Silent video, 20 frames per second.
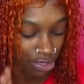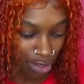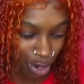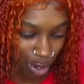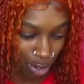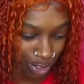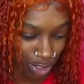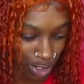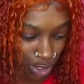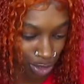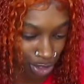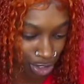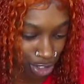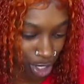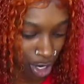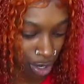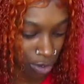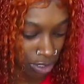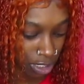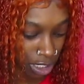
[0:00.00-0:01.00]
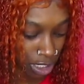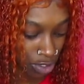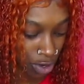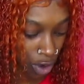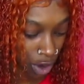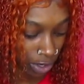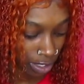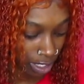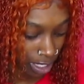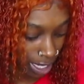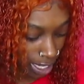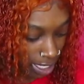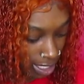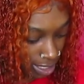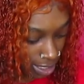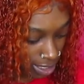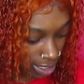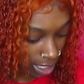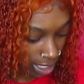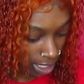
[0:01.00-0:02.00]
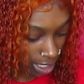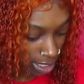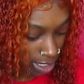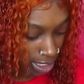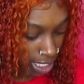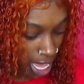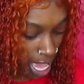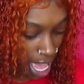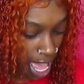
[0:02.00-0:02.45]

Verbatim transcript: those two shows is called Legacies.